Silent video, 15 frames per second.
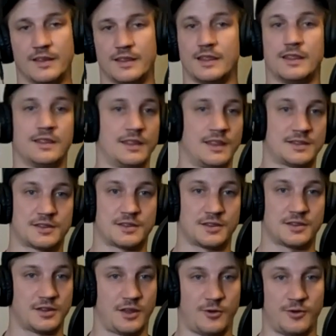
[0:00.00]
This
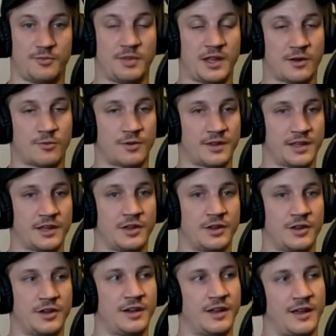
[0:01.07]
could be a really good
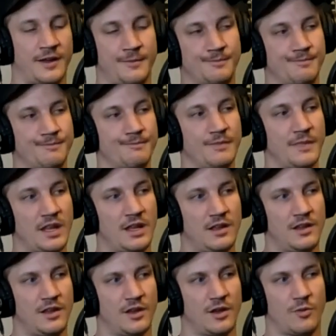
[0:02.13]

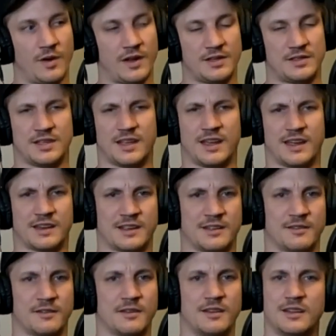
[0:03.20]
way to kind of
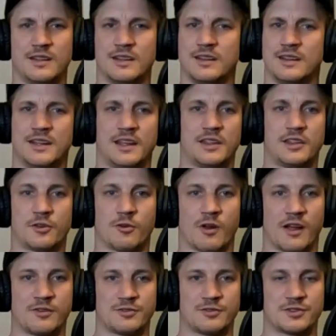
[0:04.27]
either ground
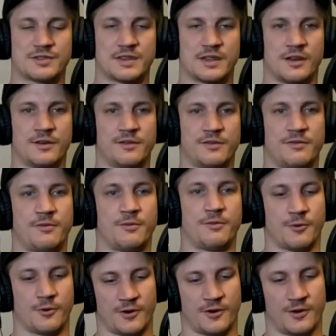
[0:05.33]
yourself
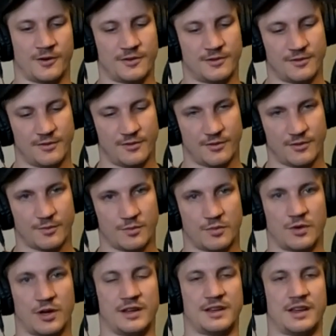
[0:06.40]
or bring
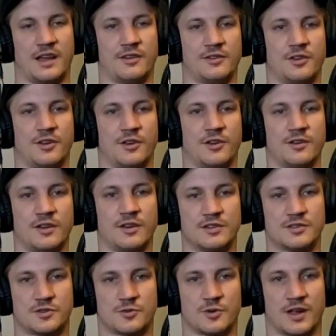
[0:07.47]
down your
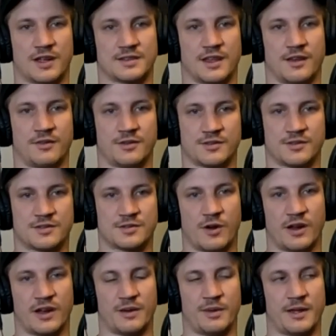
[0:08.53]
stress levels quite a
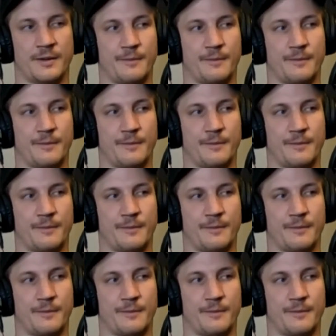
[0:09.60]
bit.